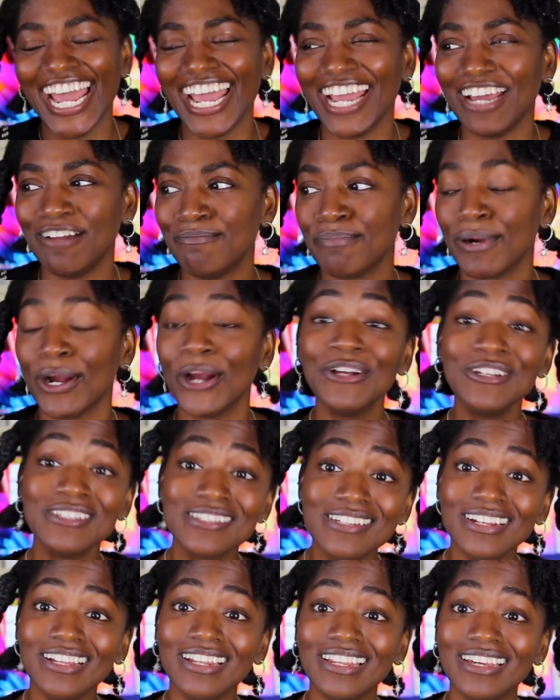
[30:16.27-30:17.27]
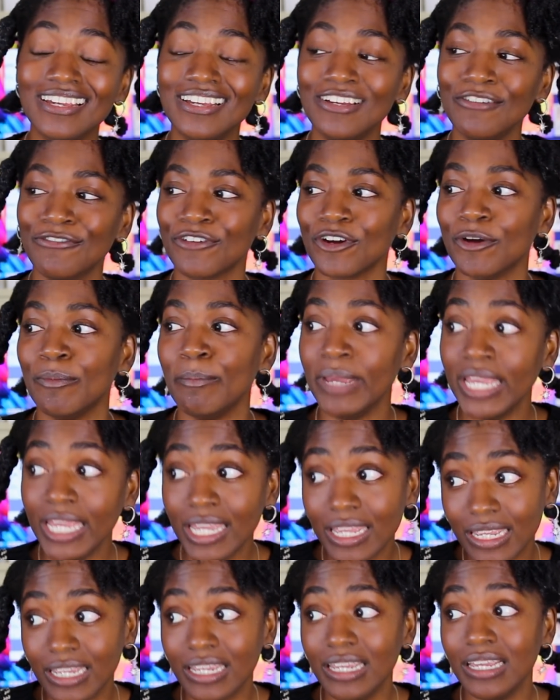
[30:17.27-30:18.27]
And personally, for
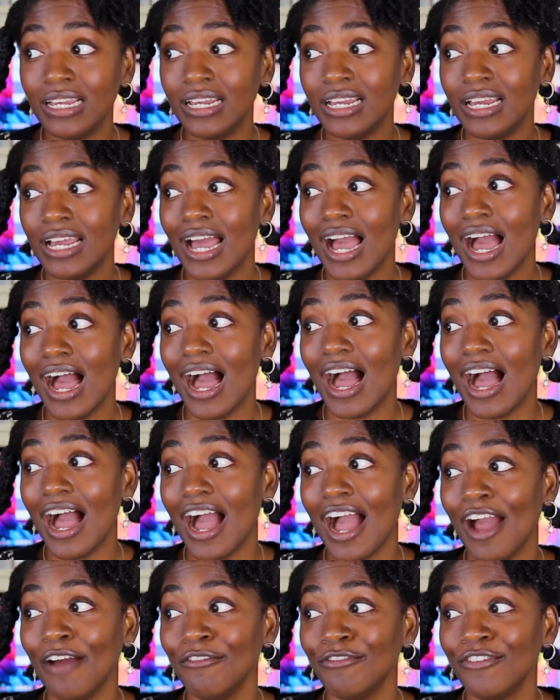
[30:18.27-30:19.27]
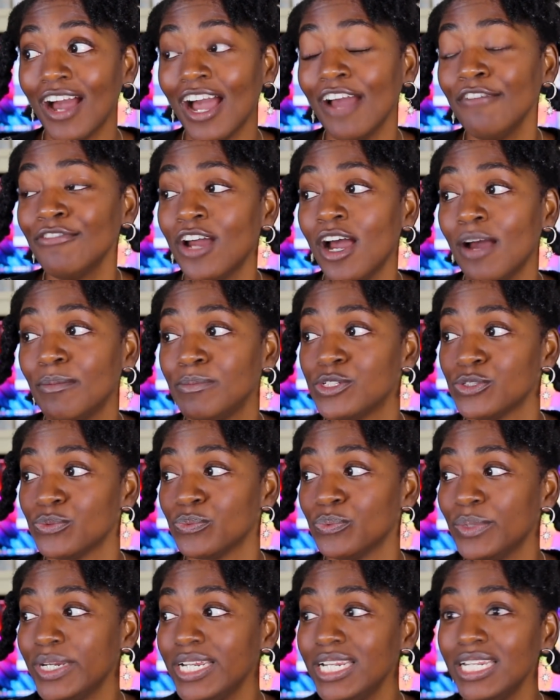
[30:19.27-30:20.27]
me, I've come to
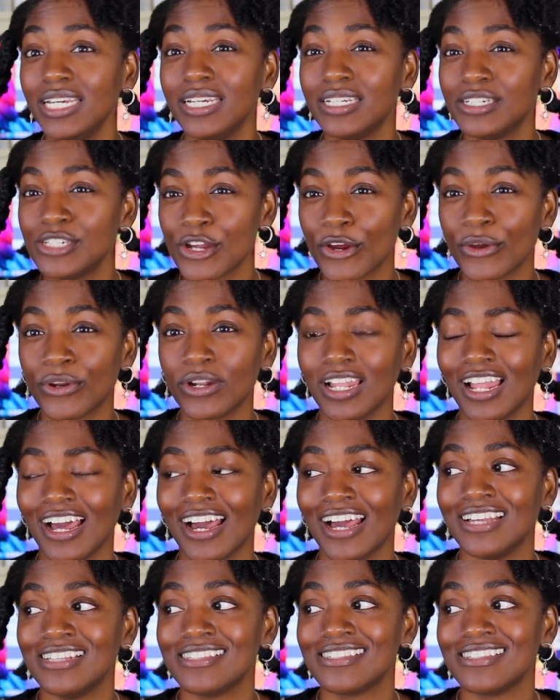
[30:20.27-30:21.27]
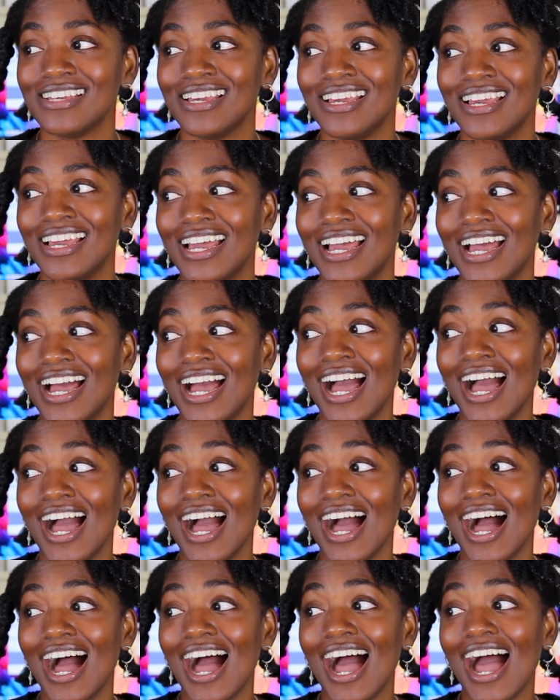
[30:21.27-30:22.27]
really internalize,
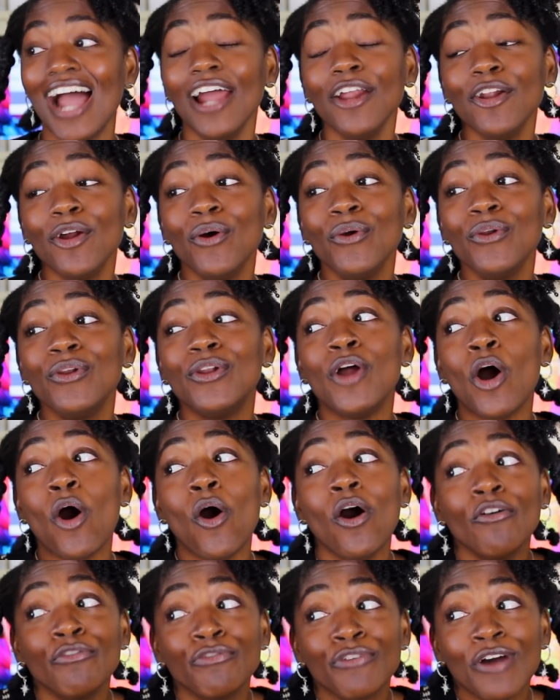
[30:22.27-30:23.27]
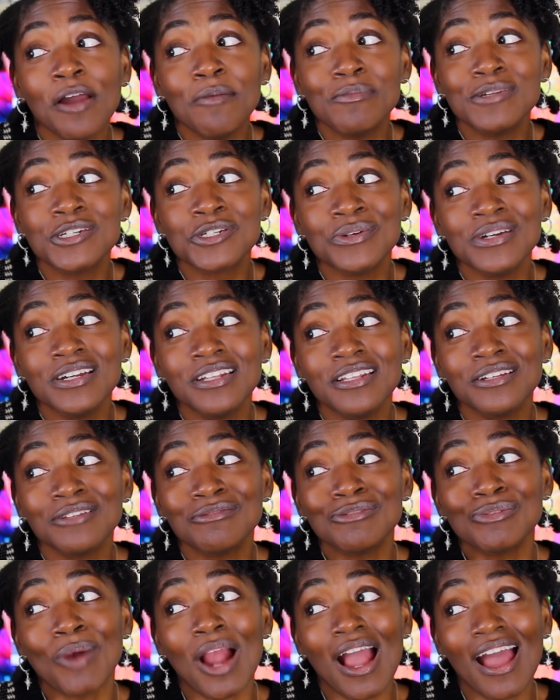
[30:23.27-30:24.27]
I don't know if I'm doing
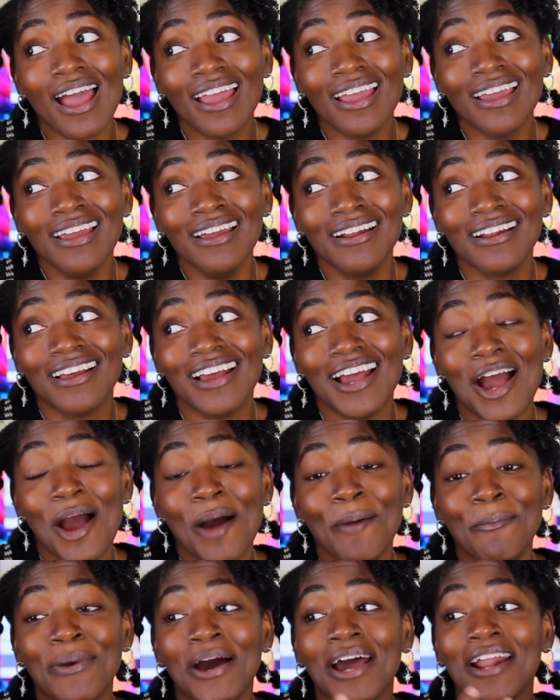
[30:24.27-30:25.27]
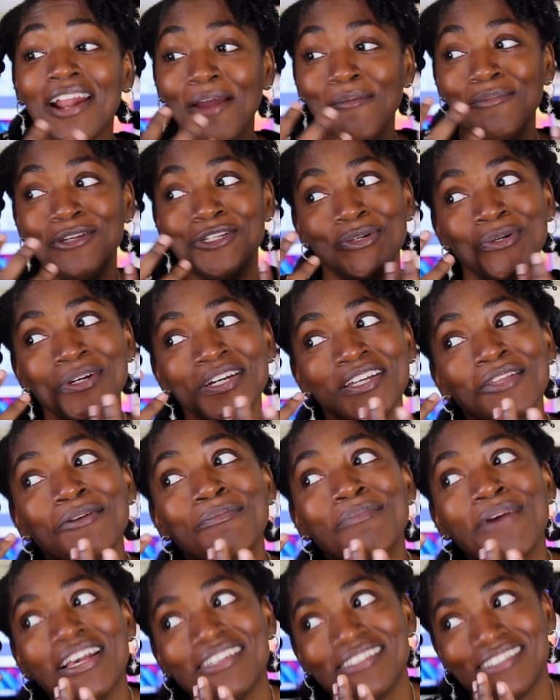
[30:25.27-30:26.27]
this right, but I'm doing the
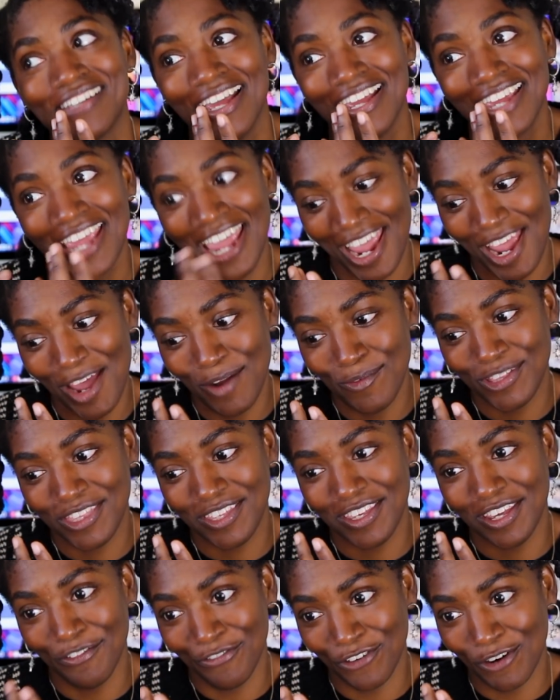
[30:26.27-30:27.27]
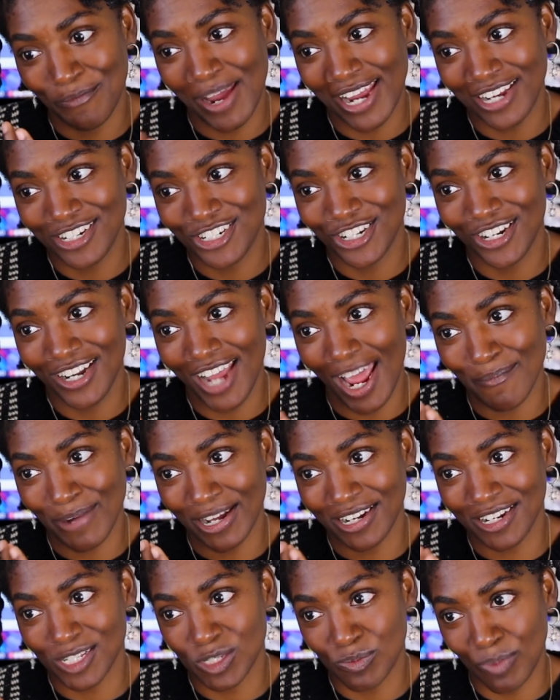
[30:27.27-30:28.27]
best I can with the information at
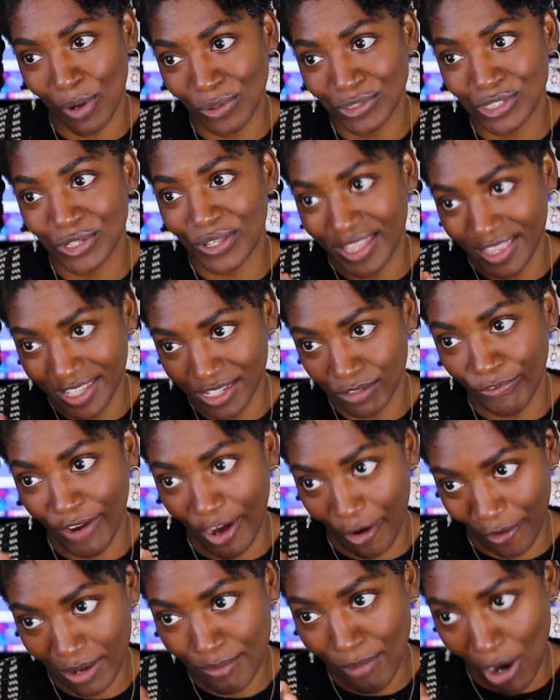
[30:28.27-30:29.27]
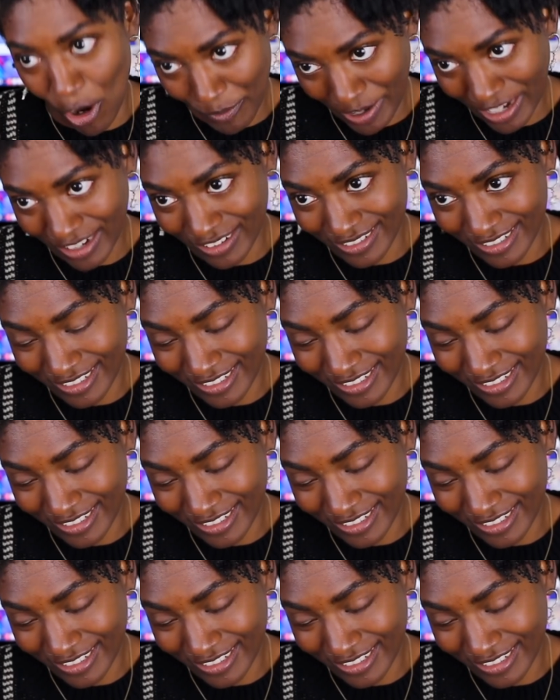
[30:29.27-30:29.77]
my disposal in this very moment.